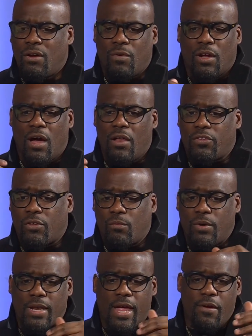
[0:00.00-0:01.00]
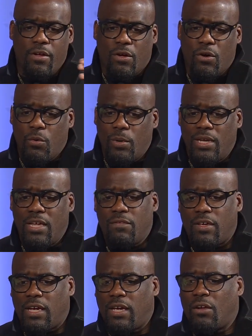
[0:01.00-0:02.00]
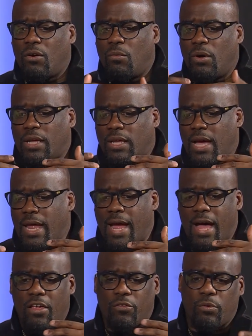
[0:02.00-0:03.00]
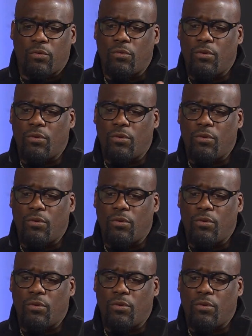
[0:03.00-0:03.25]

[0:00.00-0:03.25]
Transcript: regardless of what area code we live in or what kind of house we grew